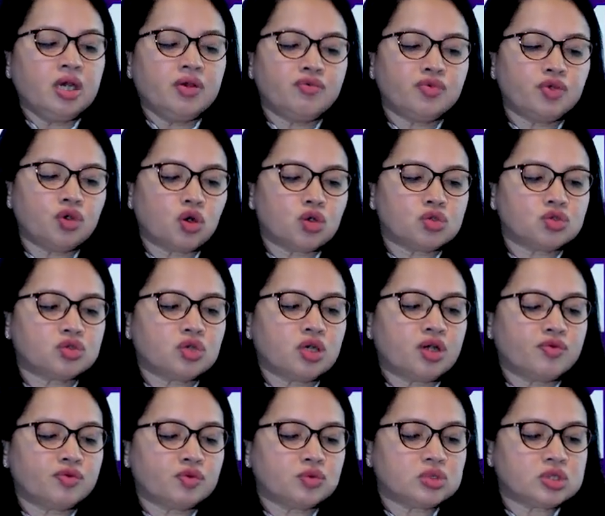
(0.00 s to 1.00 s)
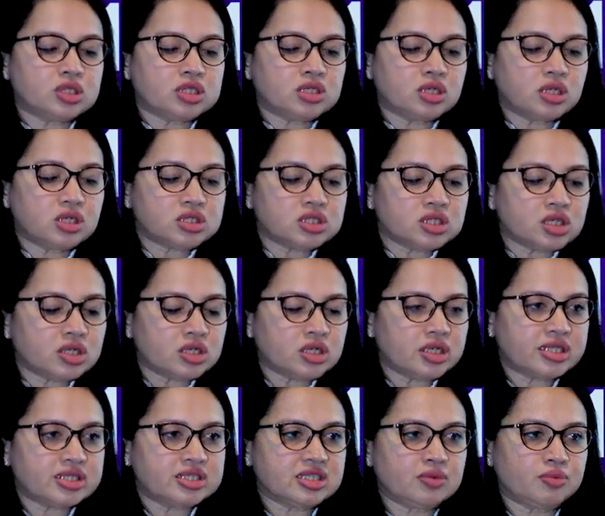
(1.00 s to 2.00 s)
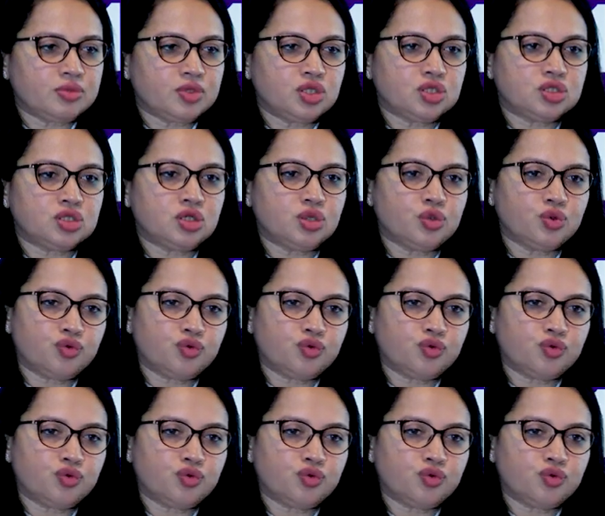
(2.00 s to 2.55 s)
we also have to see the general examination,